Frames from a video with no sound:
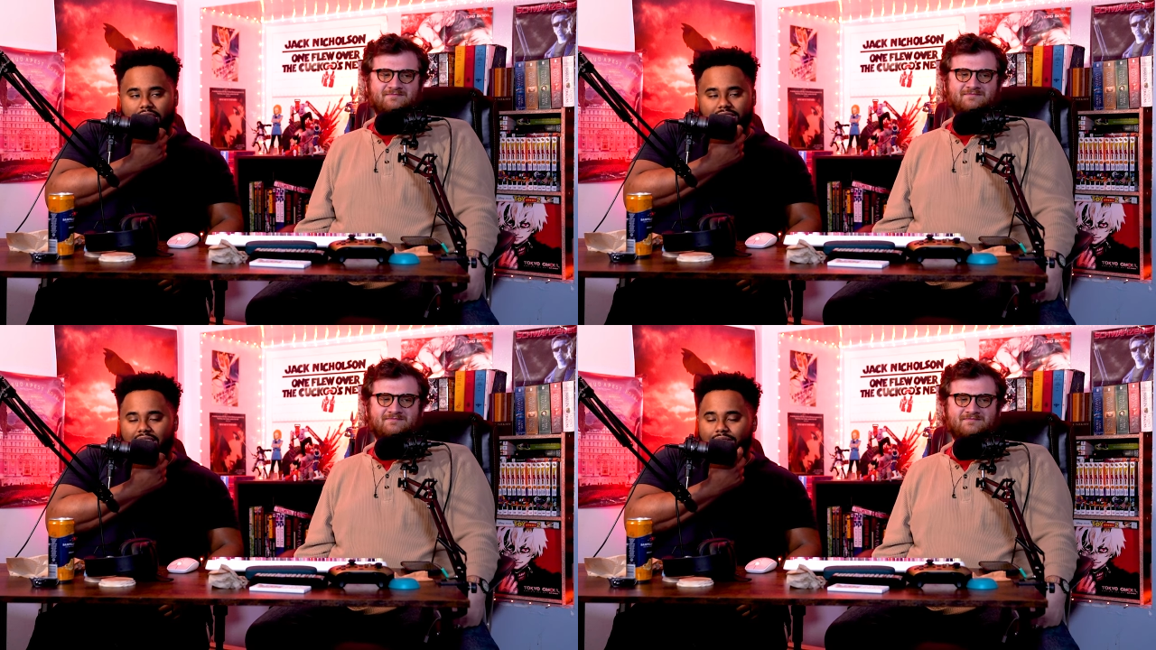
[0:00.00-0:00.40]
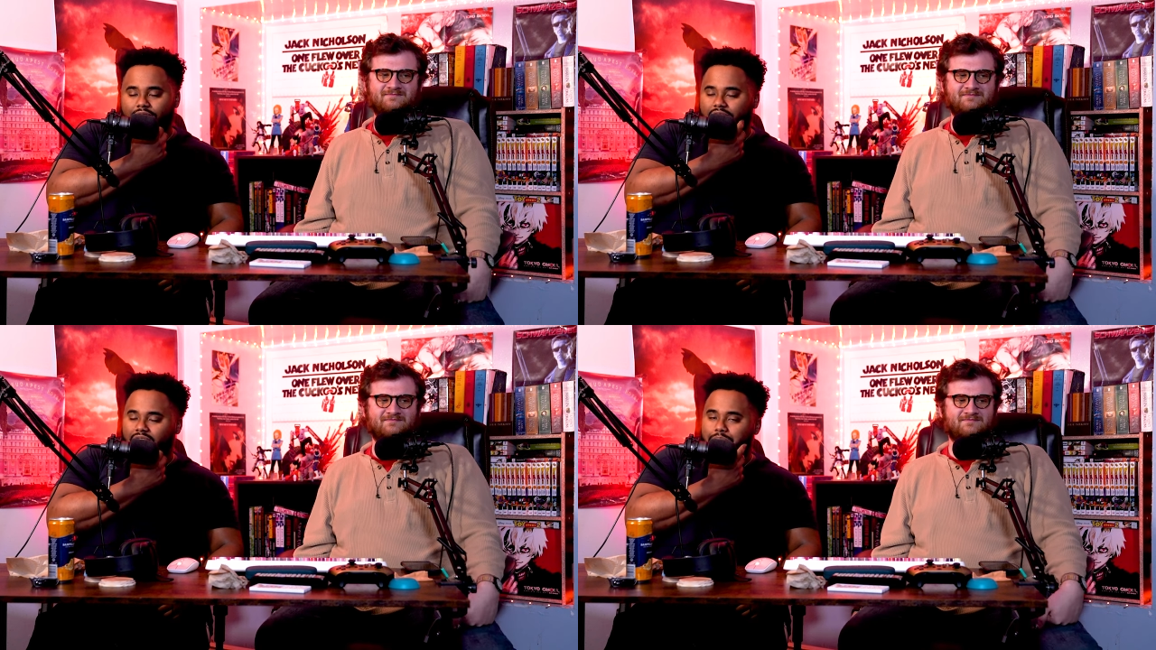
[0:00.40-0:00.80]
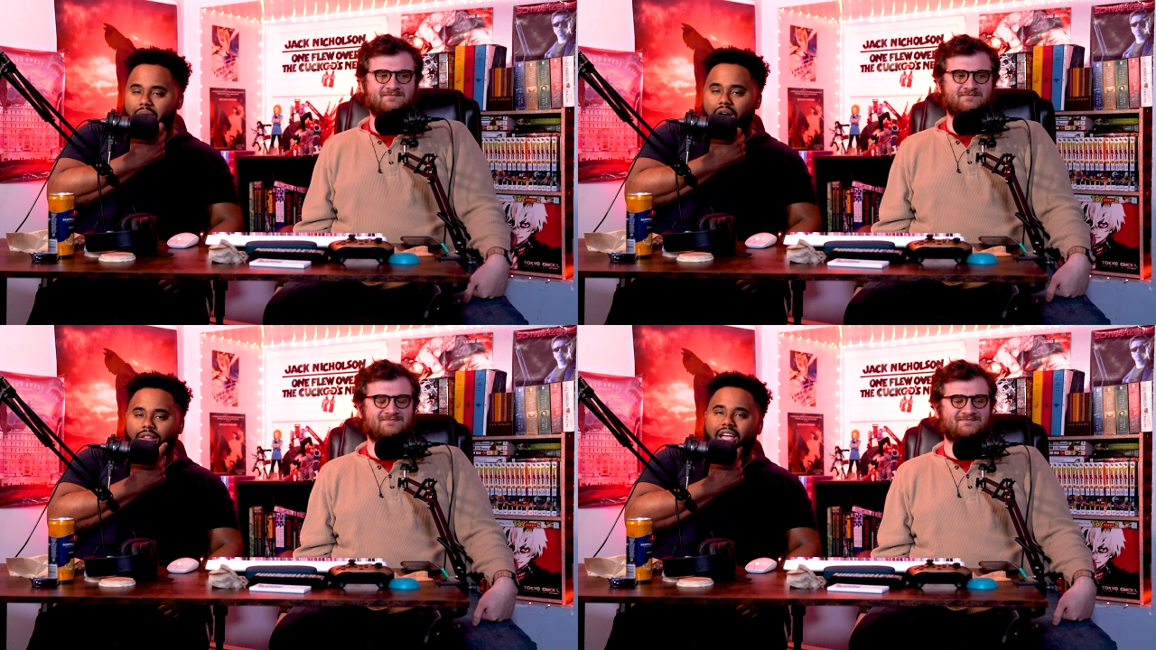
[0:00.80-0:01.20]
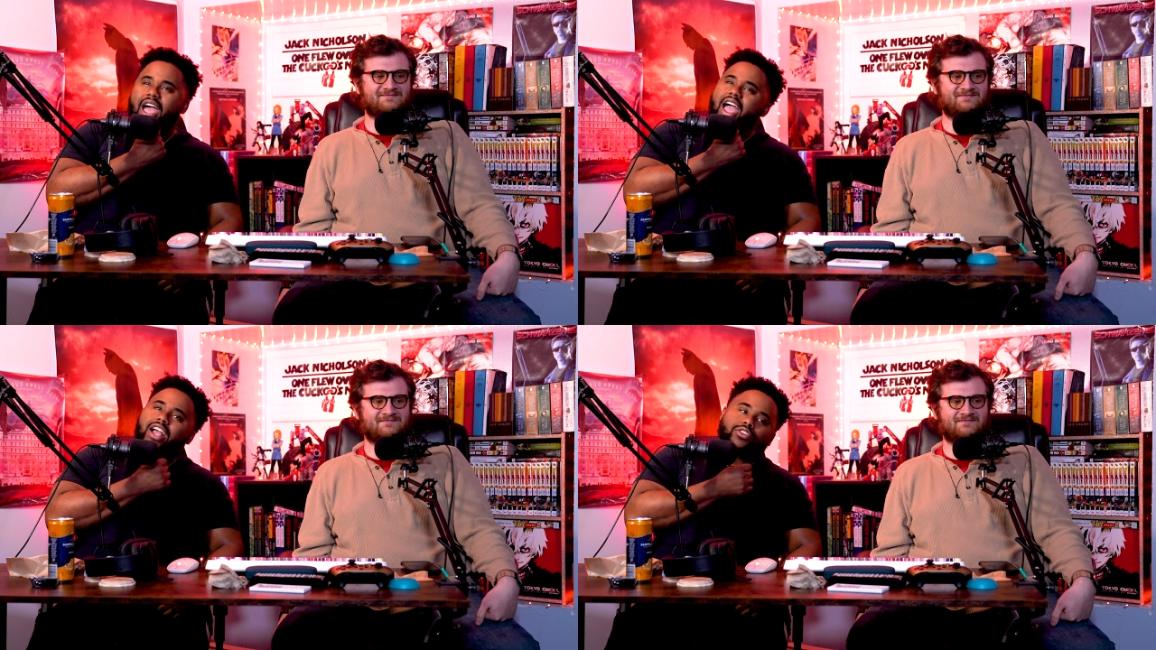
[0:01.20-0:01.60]
Speaker 1: It's not even just about
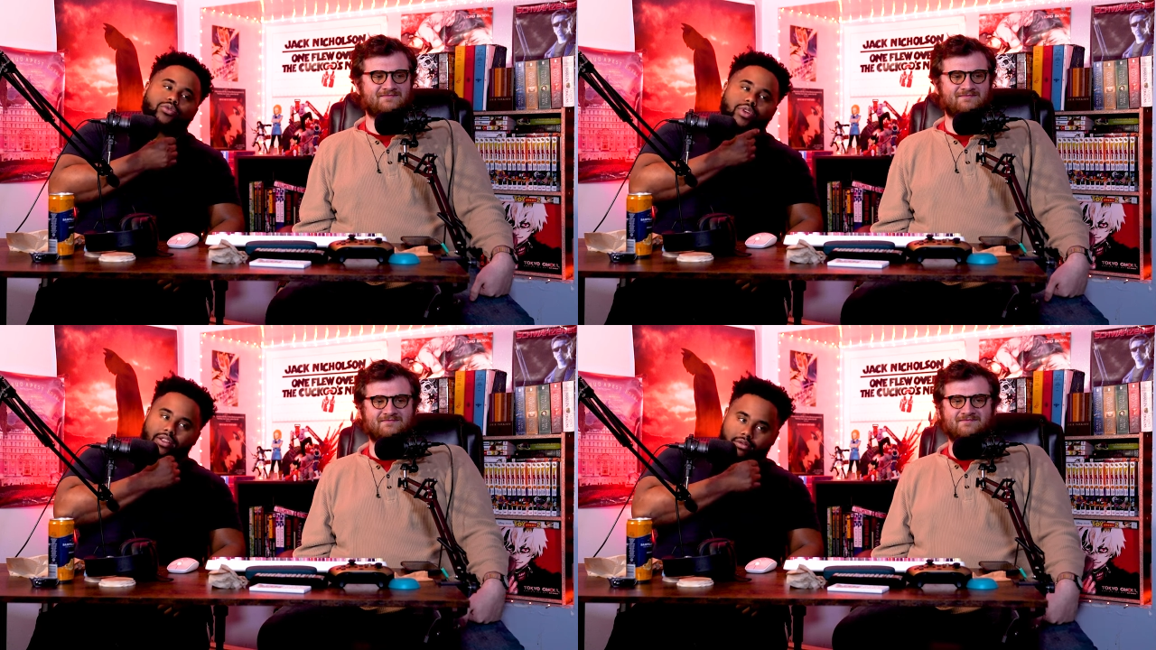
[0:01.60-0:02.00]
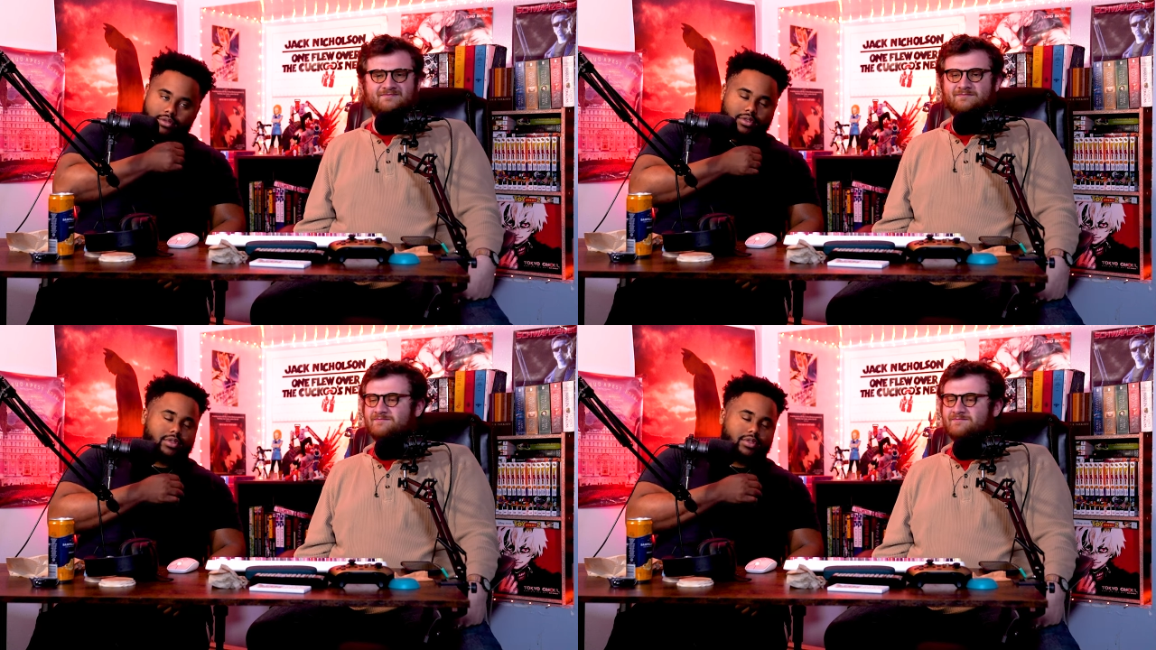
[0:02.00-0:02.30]
the actual like